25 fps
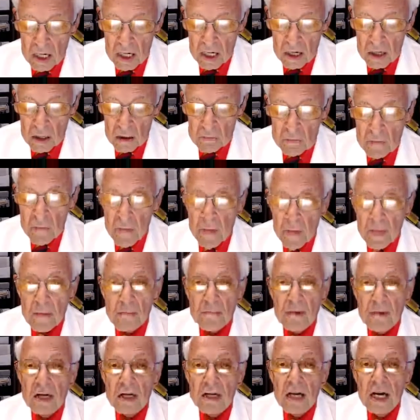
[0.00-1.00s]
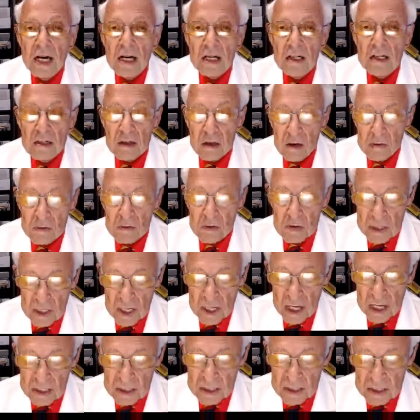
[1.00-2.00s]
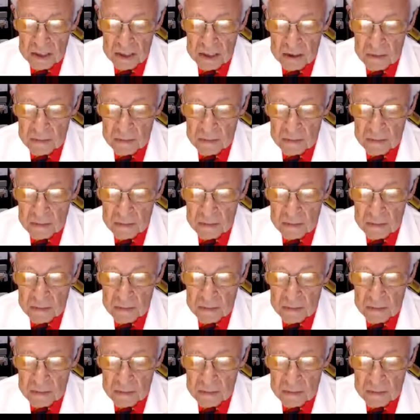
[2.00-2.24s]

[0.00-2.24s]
by not overtaxing